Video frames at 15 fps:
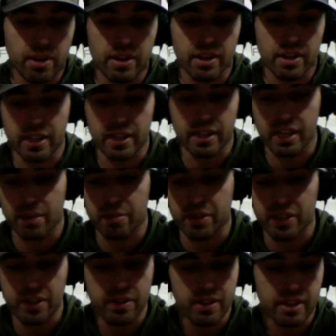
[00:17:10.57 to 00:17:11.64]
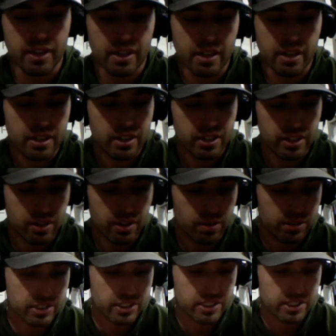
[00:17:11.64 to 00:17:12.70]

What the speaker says: about it, get up and do it. Don't just